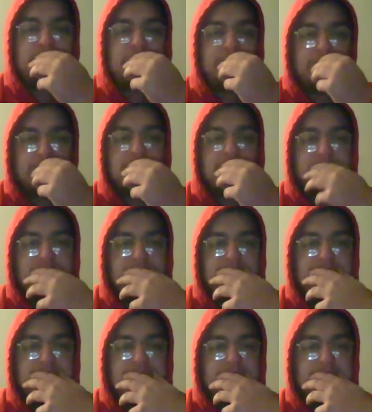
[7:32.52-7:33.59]
huge Cutter
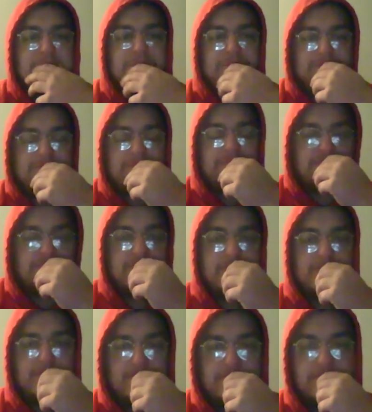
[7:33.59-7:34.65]
Crawford podcast. We
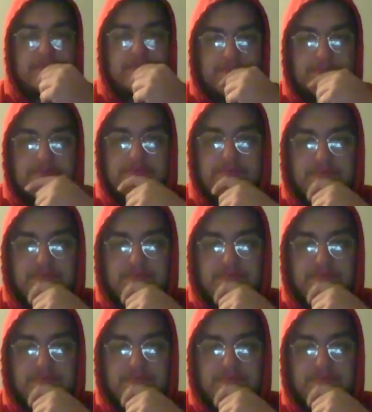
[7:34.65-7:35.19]
already know that.